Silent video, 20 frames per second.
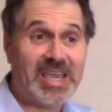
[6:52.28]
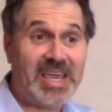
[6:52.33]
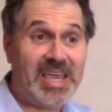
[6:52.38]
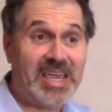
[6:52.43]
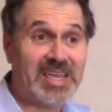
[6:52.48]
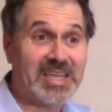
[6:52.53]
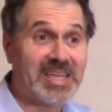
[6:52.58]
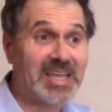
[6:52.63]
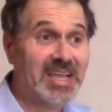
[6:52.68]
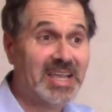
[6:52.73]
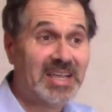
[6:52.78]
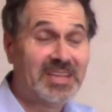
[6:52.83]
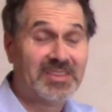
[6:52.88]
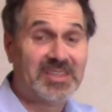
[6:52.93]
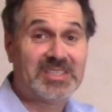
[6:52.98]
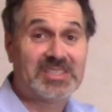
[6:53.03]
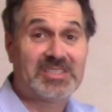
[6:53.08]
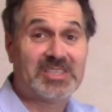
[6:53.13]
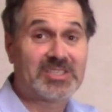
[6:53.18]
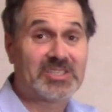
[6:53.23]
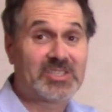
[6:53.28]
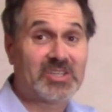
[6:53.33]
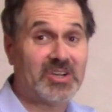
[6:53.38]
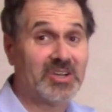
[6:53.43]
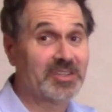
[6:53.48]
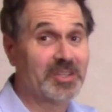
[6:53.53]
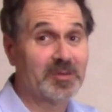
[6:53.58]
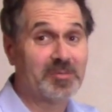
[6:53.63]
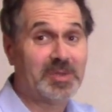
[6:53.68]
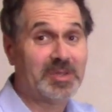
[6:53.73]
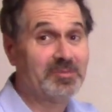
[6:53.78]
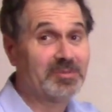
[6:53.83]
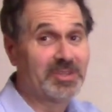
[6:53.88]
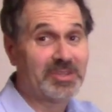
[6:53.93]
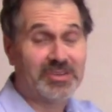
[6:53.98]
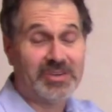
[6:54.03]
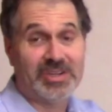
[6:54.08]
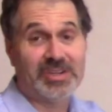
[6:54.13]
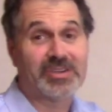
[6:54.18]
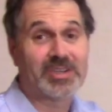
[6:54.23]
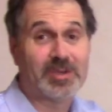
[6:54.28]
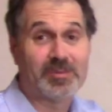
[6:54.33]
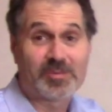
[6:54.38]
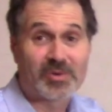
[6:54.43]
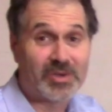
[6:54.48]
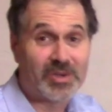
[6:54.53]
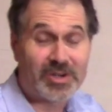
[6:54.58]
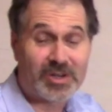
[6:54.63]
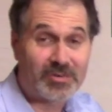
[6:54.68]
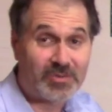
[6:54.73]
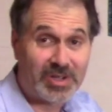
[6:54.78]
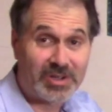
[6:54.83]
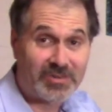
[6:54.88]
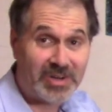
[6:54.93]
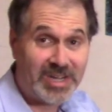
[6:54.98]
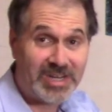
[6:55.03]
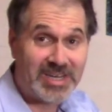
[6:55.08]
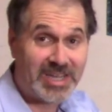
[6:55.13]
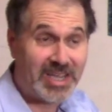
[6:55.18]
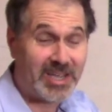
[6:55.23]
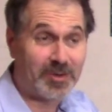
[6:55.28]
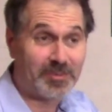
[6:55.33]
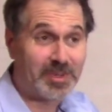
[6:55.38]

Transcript: Hey, this is a song that people are hearing on Broadway right now.